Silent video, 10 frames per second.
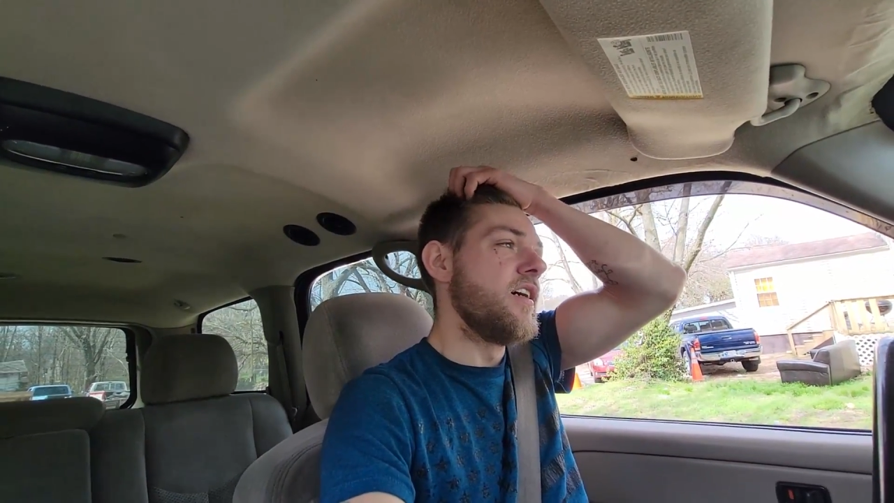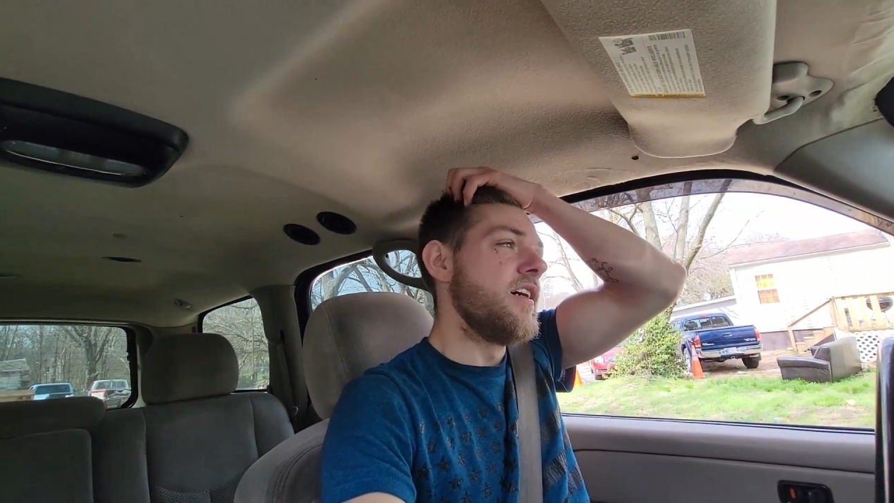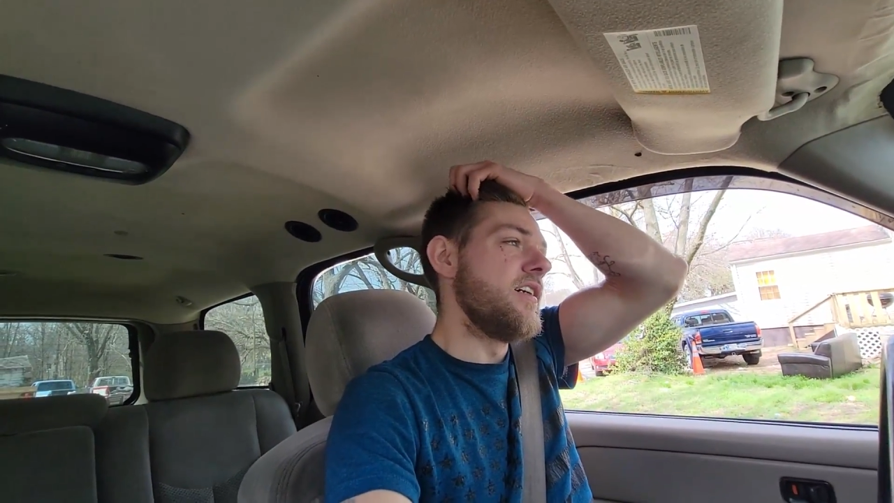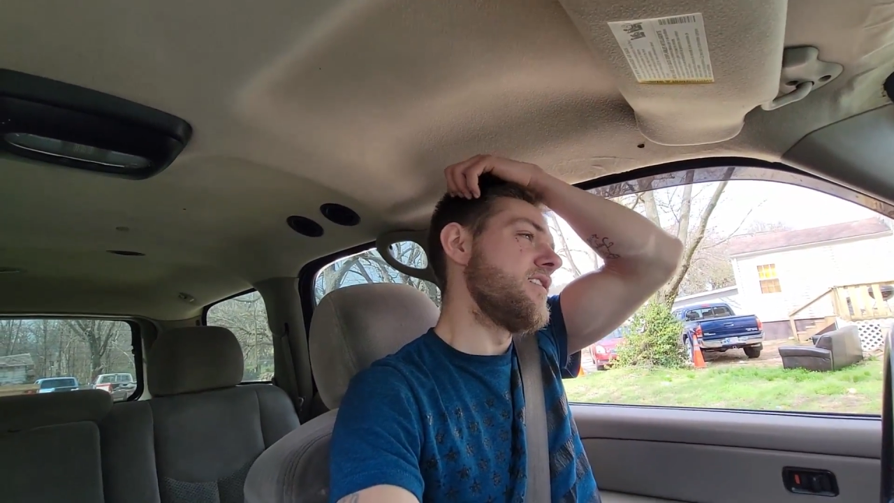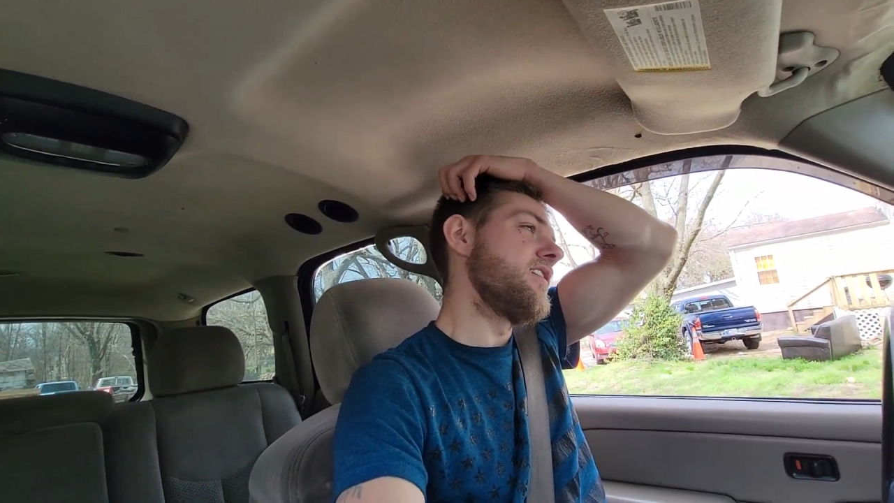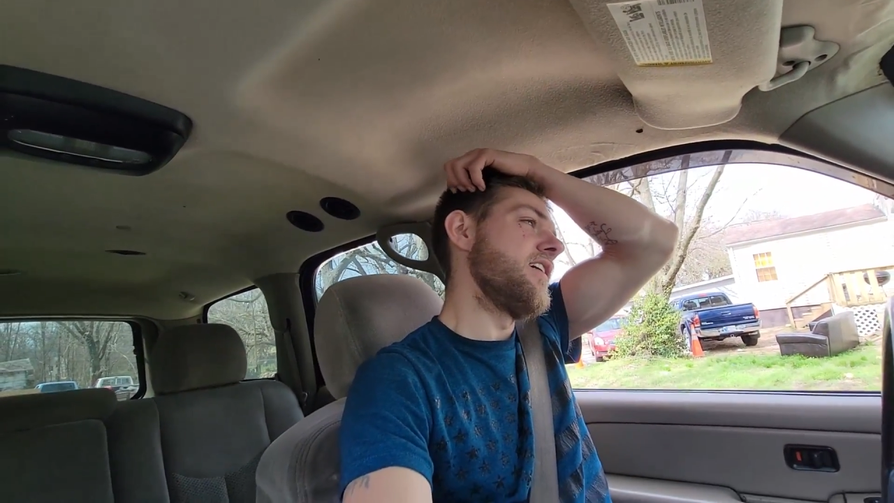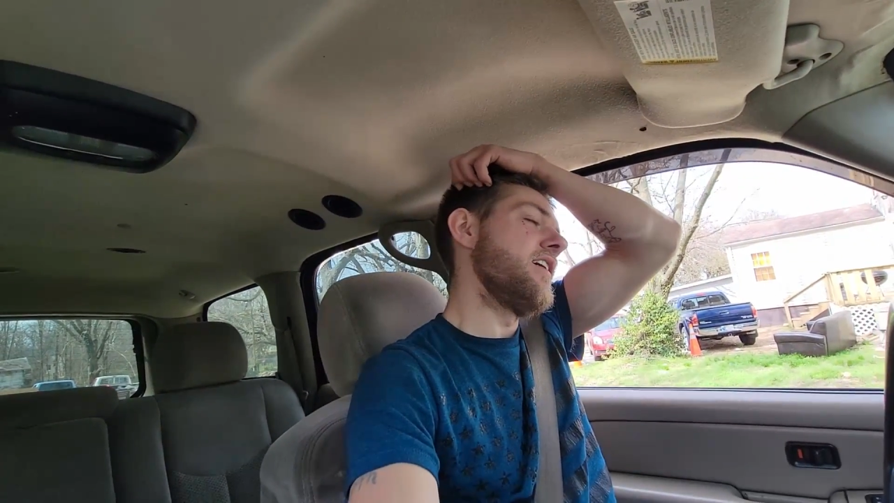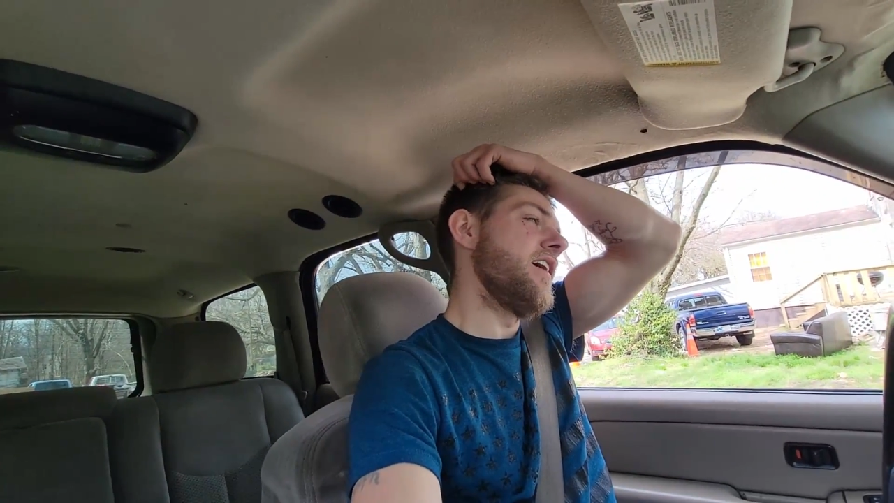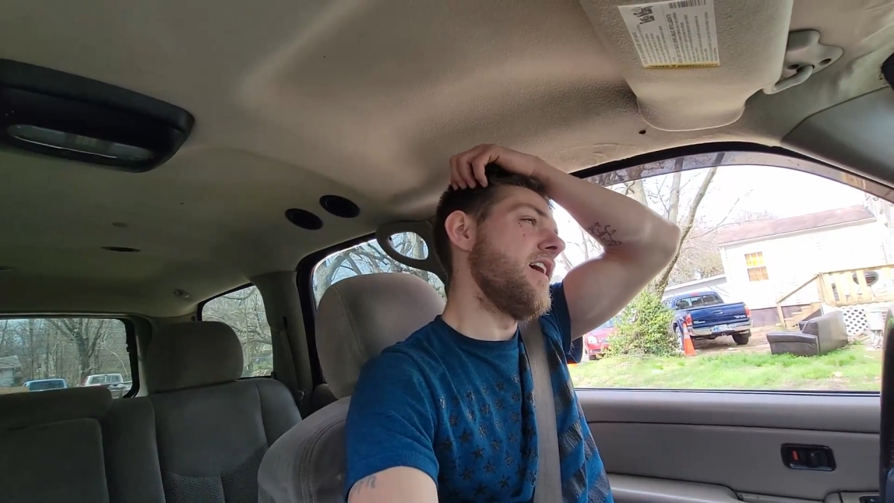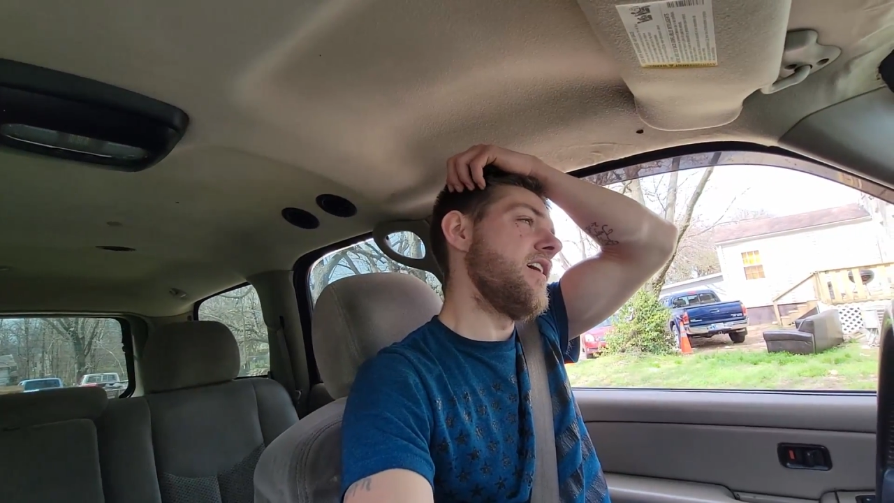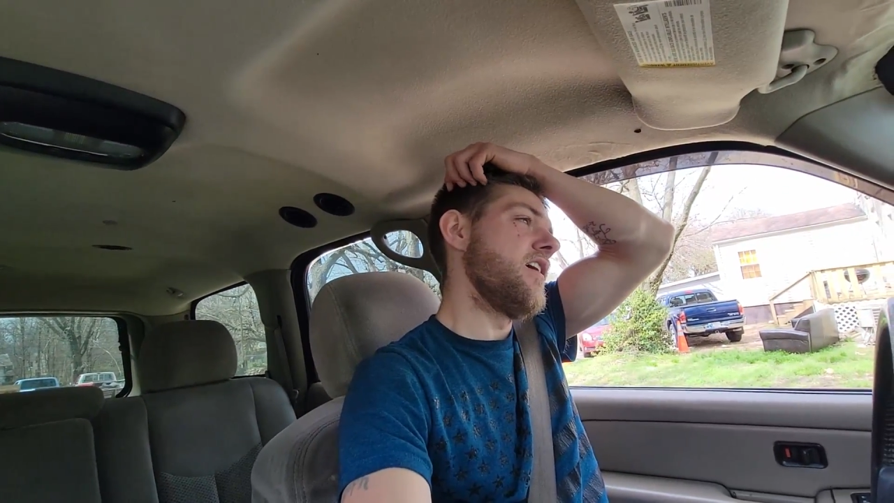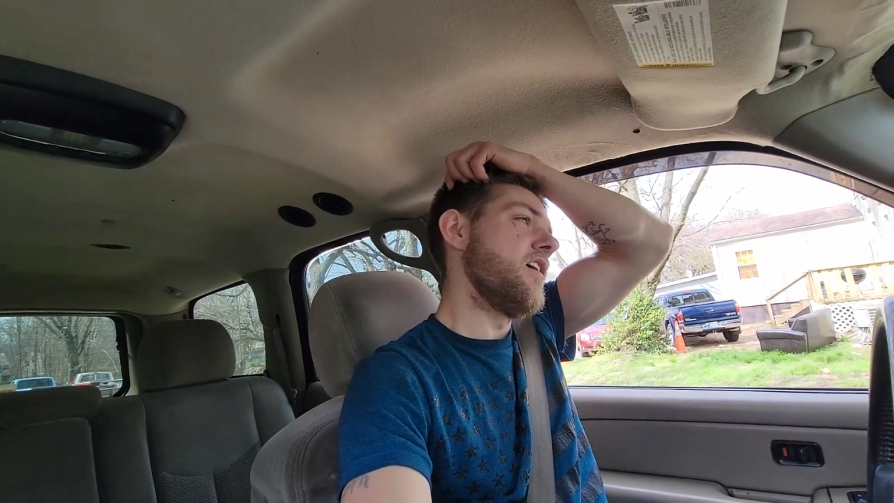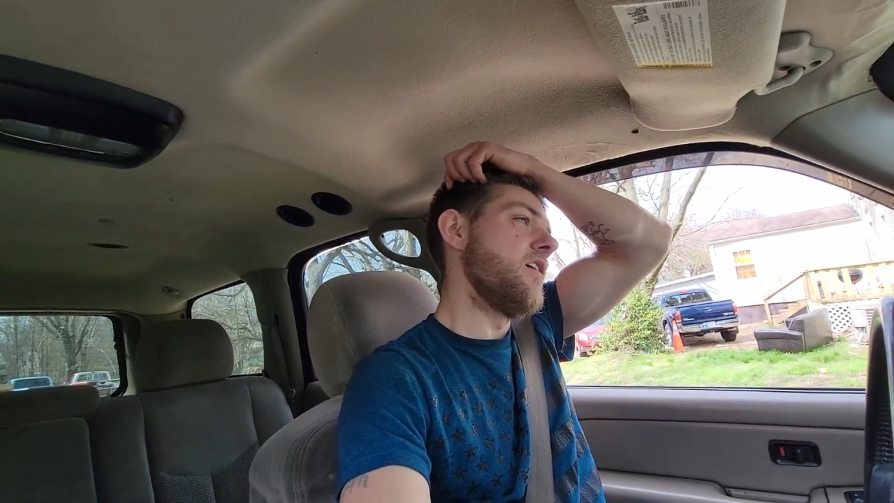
is get a